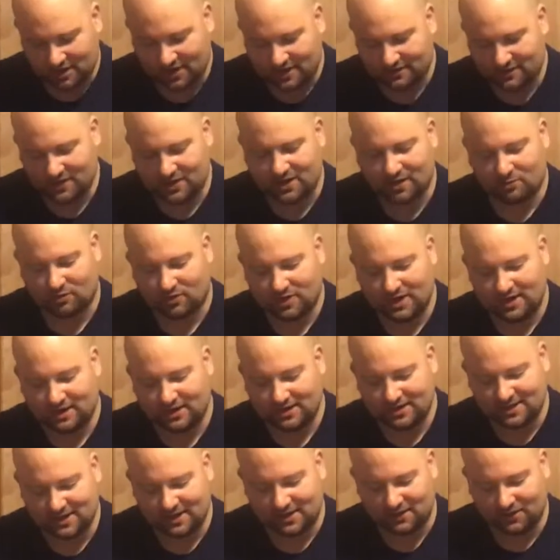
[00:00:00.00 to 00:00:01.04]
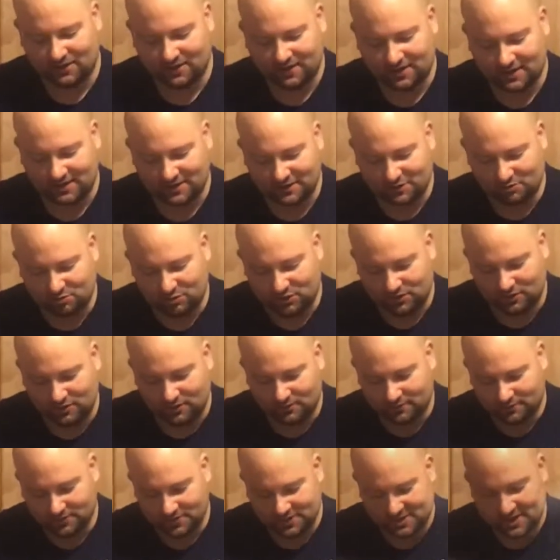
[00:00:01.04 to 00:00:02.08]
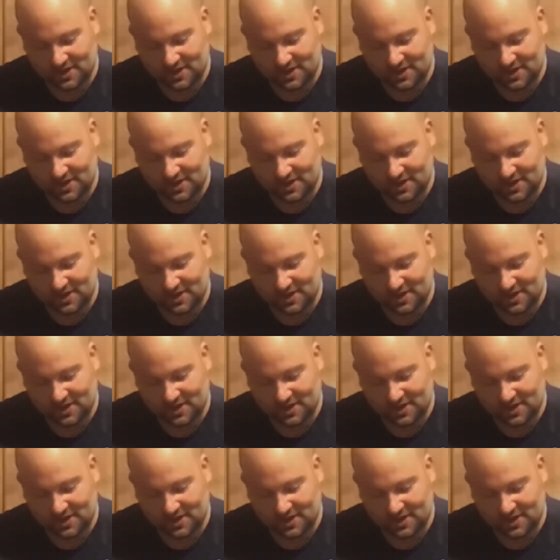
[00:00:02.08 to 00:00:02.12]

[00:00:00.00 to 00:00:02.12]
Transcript: Alright, you come around and take a look at this beautiful